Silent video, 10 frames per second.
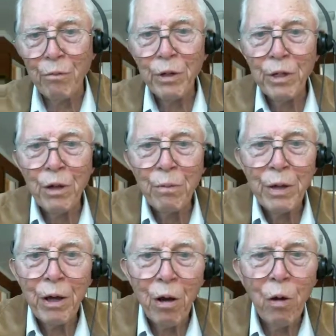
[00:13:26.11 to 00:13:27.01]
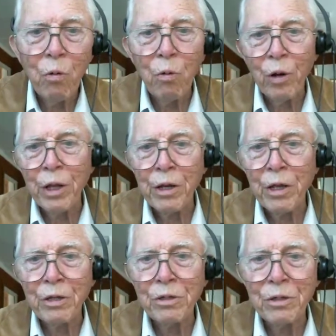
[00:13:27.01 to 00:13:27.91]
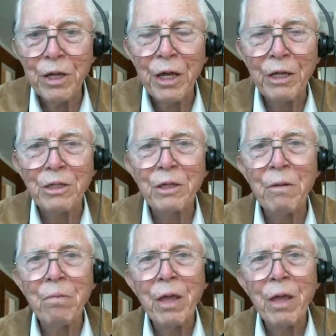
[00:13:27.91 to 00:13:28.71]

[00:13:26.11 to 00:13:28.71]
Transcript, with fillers: but there'll be a hole in this disc.